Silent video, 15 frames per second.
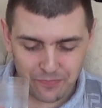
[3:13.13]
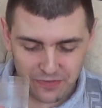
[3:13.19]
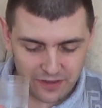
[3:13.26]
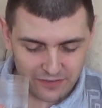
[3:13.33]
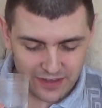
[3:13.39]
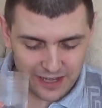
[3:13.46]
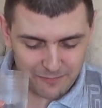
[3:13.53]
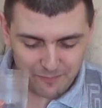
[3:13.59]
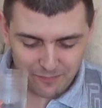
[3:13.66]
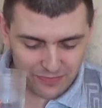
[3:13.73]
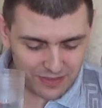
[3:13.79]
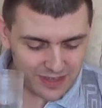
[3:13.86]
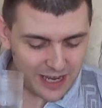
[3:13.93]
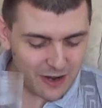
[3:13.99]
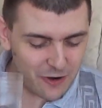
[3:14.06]
that
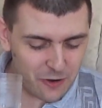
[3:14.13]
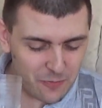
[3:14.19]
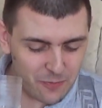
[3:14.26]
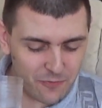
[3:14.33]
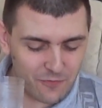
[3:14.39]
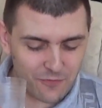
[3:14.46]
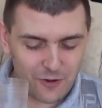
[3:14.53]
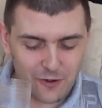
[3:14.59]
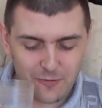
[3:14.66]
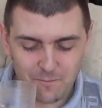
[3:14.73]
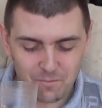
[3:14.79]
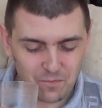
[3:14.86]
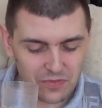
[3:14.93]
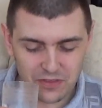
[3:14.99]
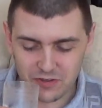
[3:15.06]
Opal Fruit
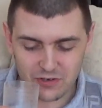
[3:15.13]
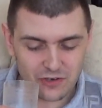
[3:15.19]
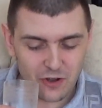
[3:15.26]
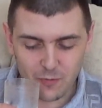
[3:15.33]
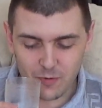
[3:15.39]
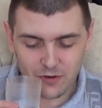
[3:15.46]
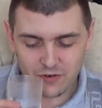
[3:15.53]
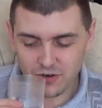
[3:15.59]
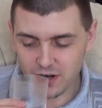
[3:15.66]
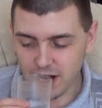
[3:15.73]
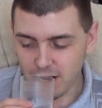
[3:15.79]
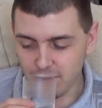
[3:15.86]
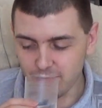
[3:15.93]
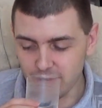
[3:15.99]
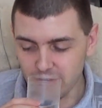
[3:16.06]
does not want to
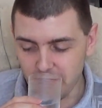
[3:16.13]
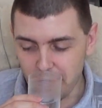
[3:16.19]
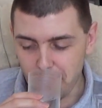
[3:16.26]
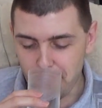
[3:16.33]
go, does it?